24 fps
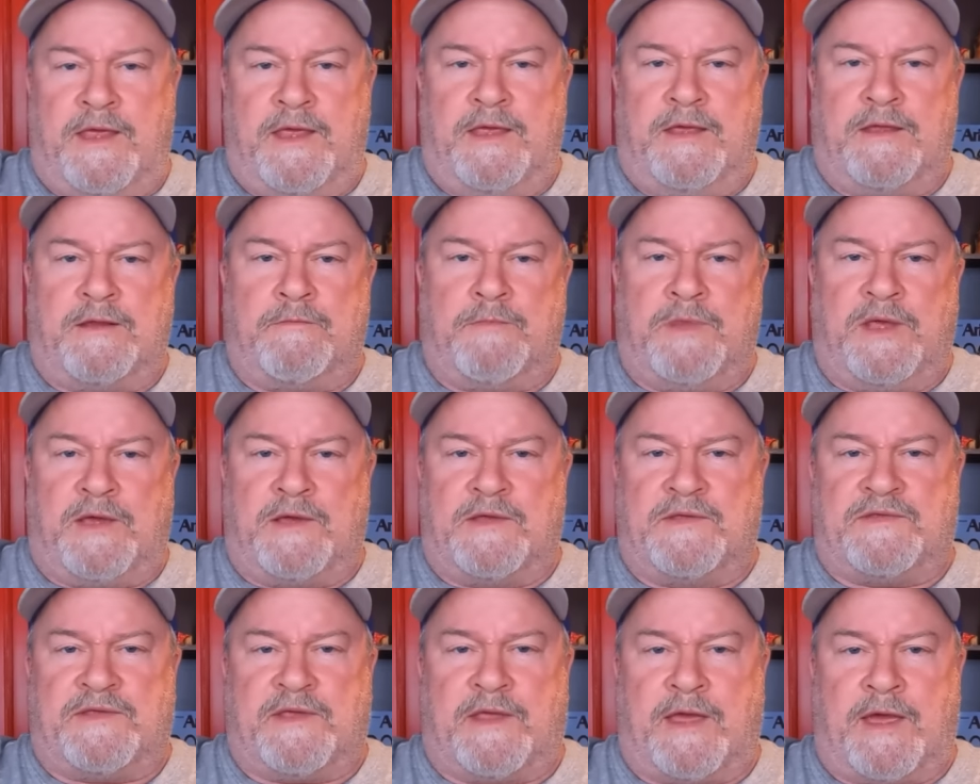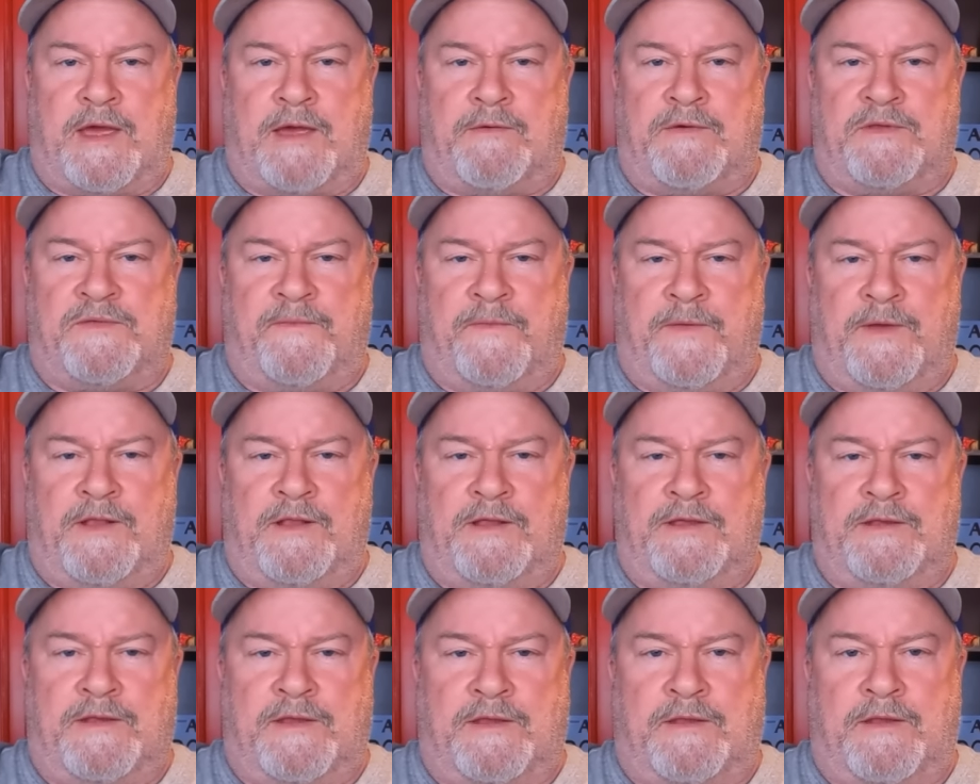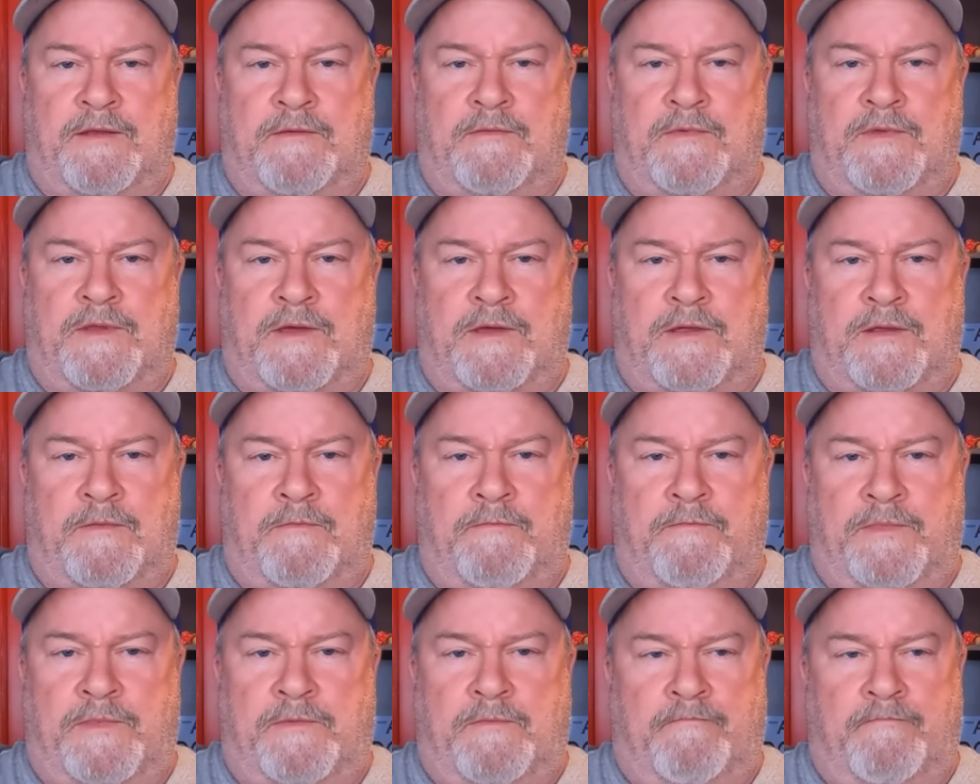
end because the guy was filling the, the